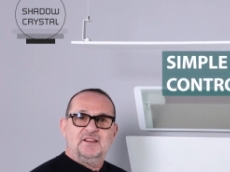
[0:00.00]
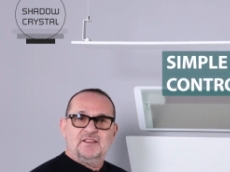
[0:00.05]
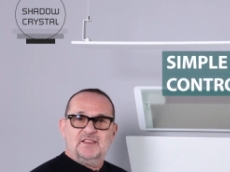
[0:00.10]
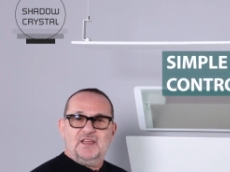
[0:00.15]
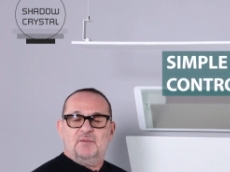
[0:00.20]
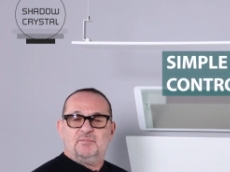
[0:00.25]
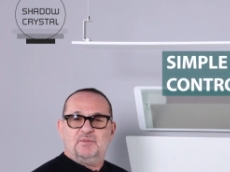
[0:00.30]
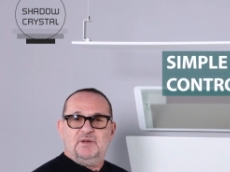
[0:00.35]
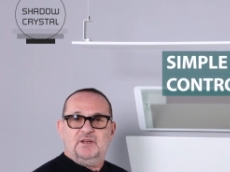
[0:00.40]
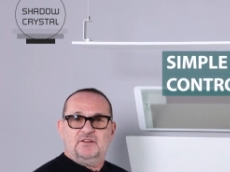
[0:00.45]

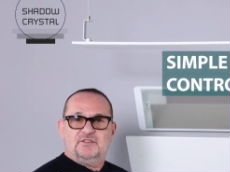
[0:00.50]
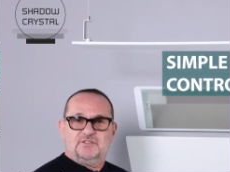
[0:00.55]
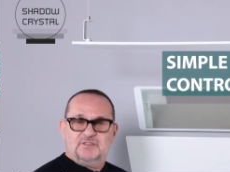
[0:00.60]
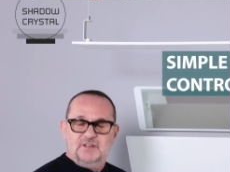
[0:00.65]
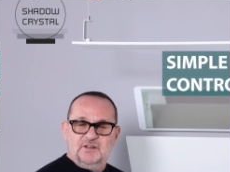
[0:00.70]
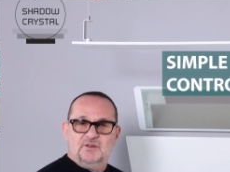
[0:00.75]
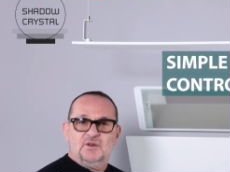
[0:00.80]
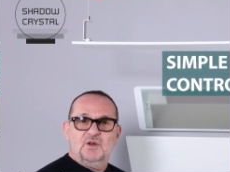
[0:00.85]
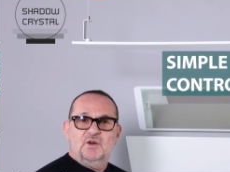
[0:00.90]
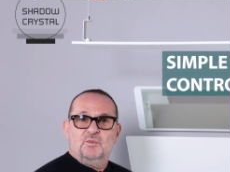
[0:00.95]
That being
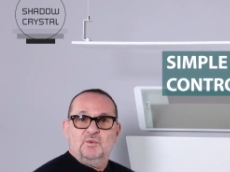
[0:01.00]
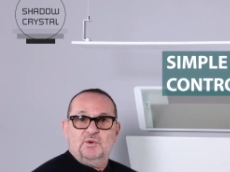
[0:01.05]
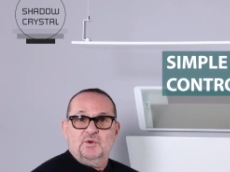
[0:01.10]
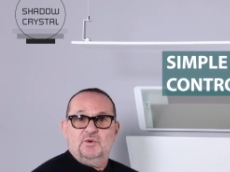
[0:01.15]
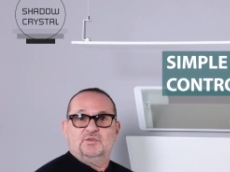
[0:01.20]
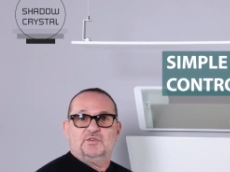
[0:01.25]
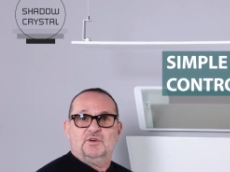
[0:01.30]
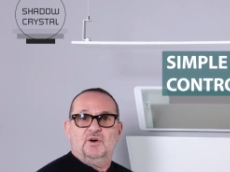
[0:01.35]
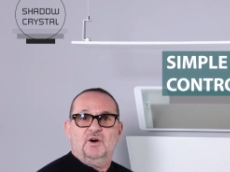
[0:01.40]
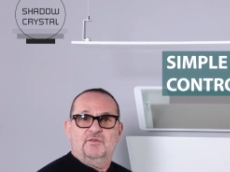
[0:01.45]
said, we
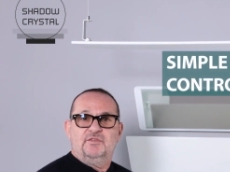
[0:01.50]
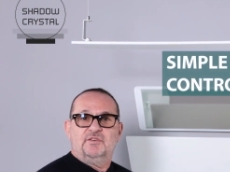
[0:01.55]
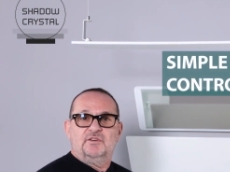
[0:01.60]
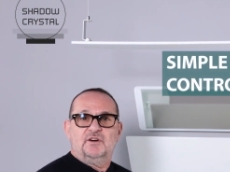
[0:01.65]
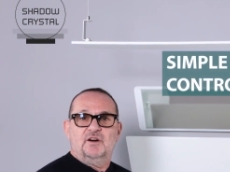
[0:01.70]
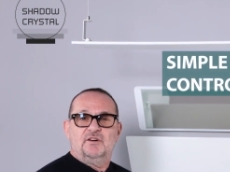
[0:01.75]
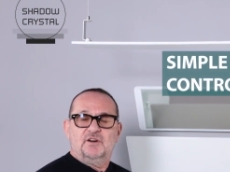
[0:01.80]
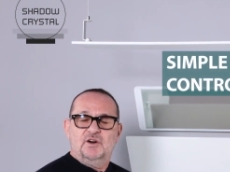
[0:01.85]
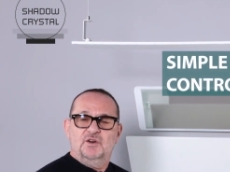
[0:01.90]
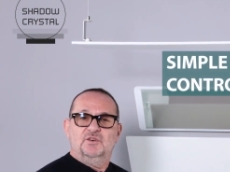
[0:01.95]
also offer
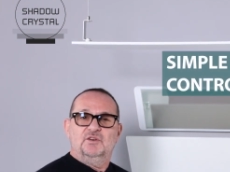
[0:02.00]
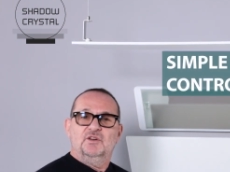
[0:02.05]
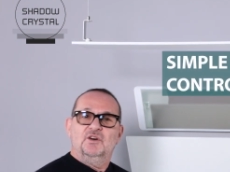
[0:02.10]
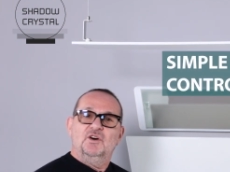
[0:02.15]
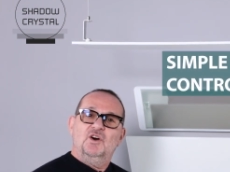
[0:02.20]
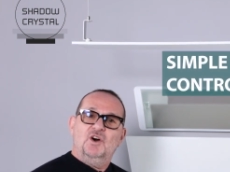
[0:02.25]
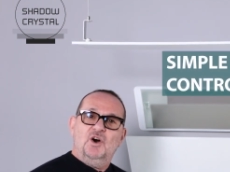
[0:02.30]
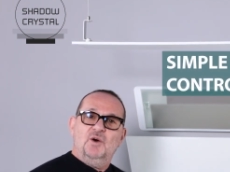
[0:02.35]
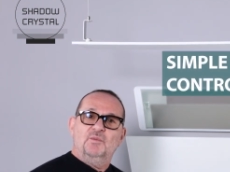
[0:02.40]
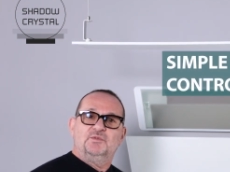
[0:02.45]
our own
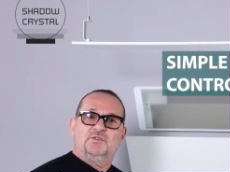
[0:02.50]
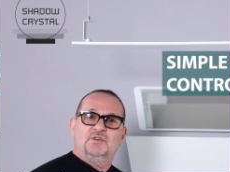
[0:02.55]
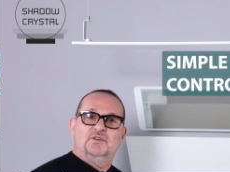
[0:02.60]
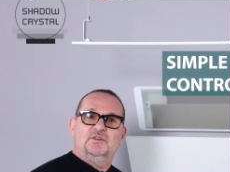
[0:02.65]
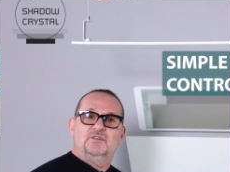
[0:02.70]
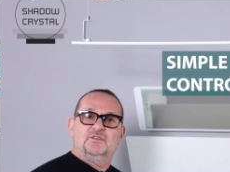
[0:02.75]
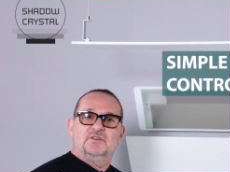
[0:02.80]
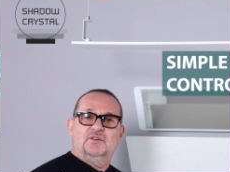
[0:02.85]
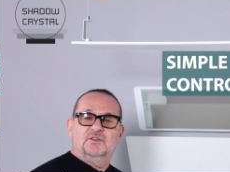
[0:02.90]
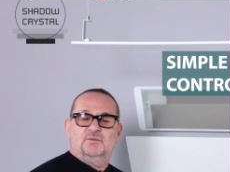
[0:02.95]

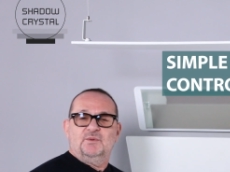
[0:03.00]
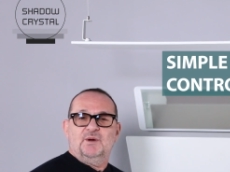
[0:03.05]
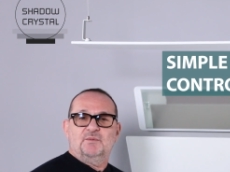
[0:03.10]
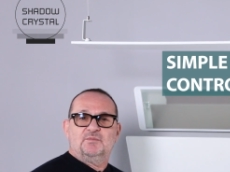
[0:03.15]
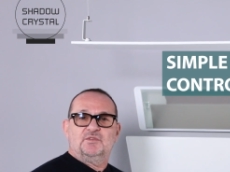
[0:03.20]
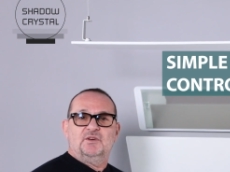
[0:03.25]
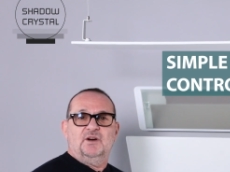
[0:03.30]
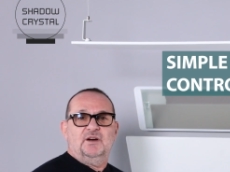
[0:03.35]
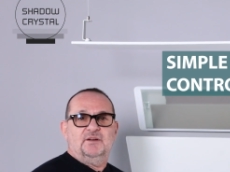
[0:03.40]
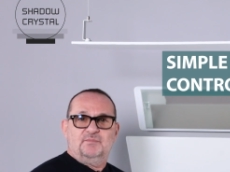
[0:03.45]
options on the
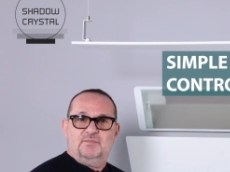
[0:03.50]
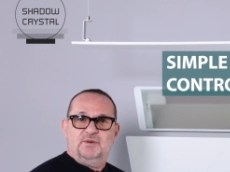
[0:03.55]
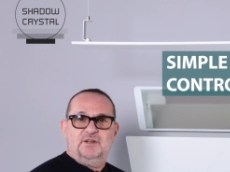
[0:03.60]
website.